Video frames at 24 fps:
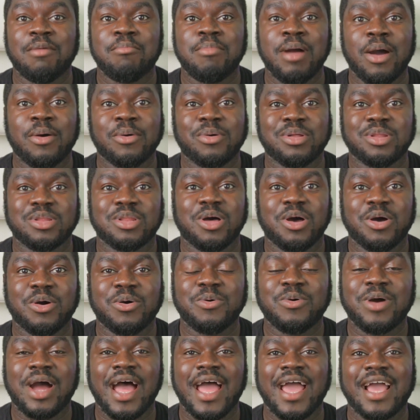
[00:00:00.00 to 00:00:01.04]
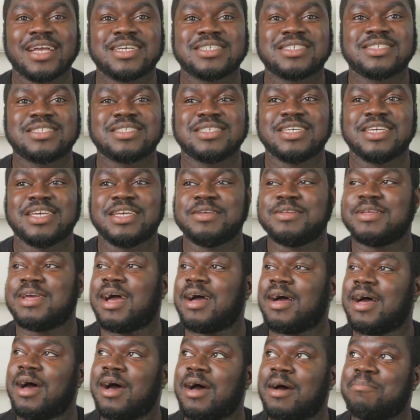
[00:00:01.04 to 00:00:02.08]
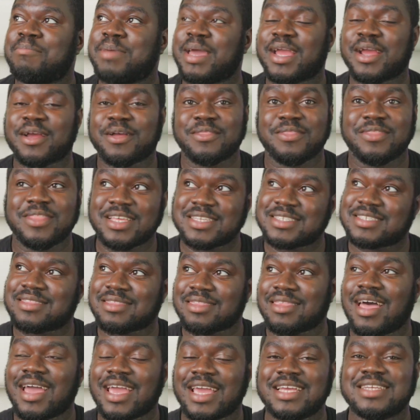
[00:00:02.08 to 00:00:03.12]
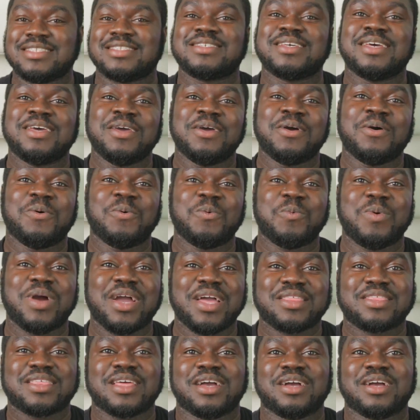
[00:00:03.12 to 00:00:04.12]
about glow, I actually paired this light with